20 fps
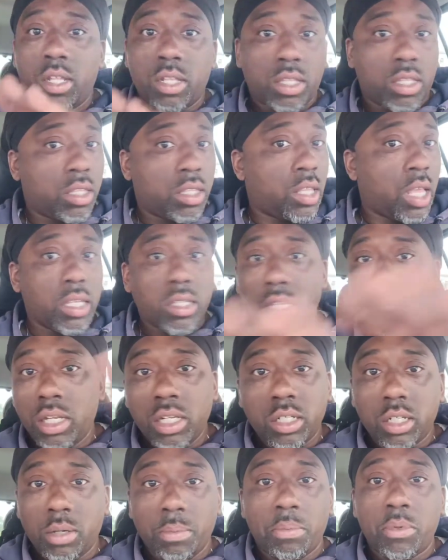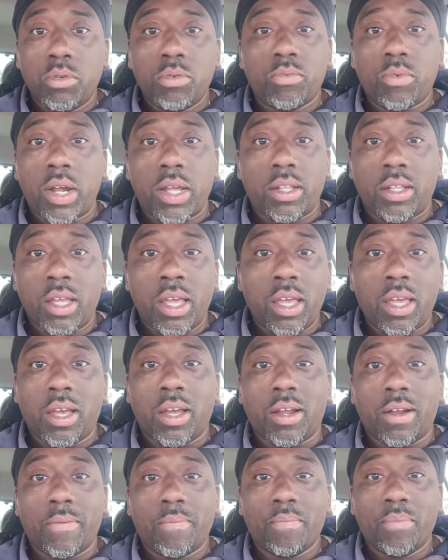That's the Legion of Boom right there.
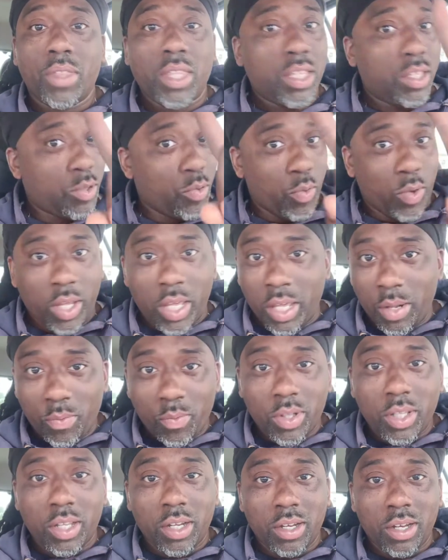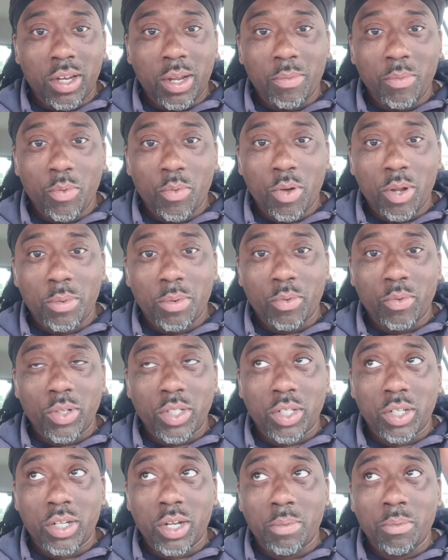You hit with the number one, with
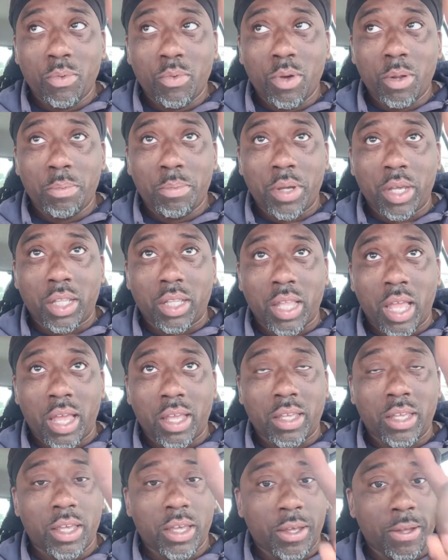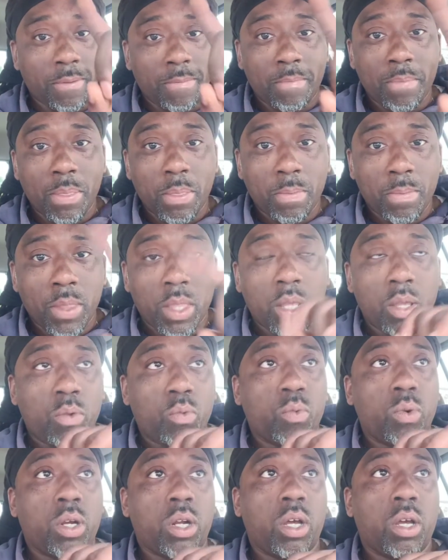your number one pick that year
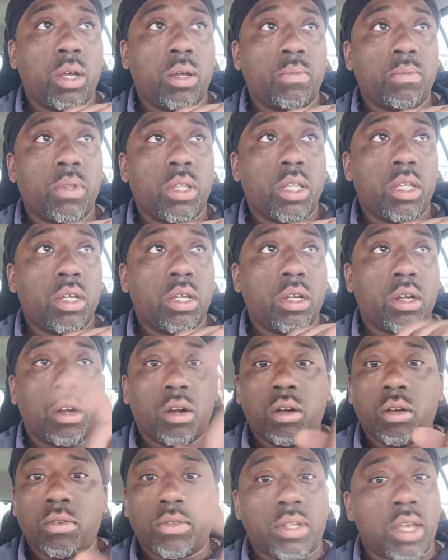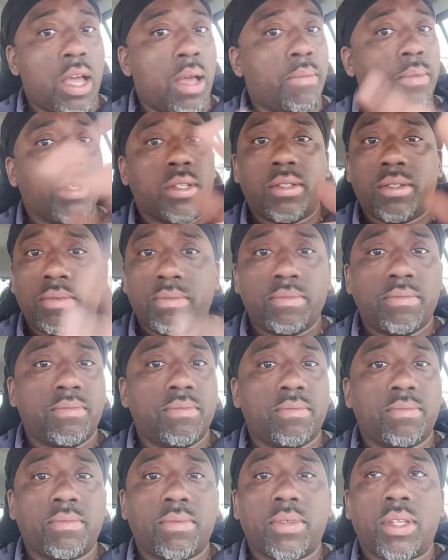with Earl Thomas.
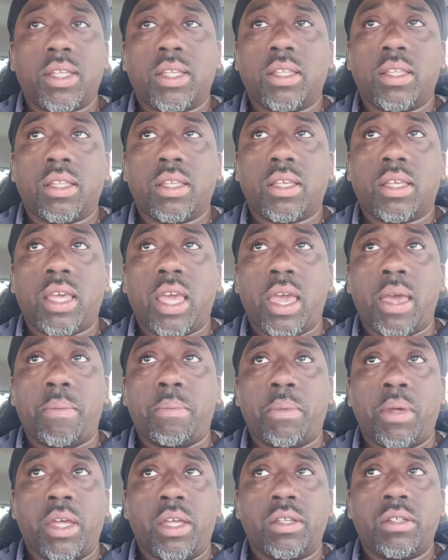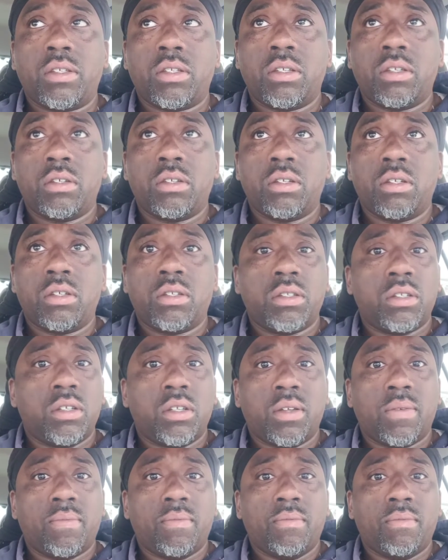Can't miss.
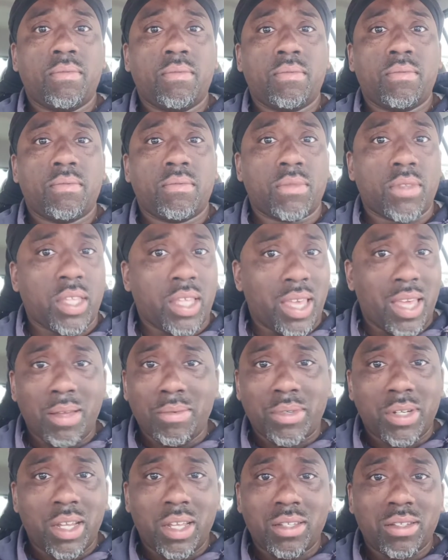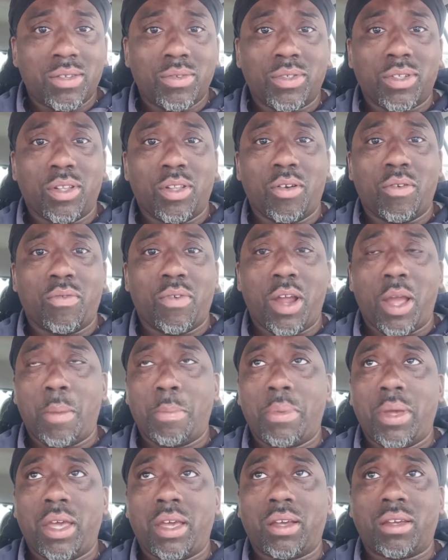Cam Chancellor was a low-round
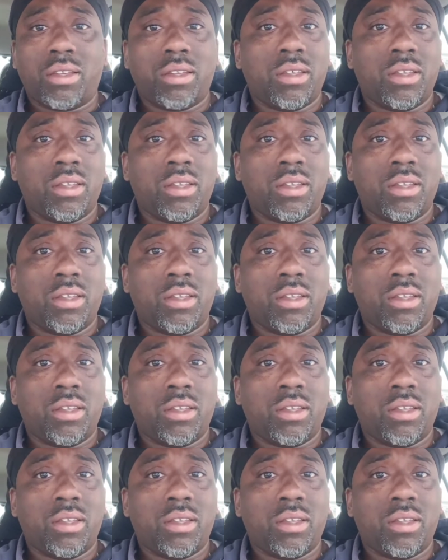pick.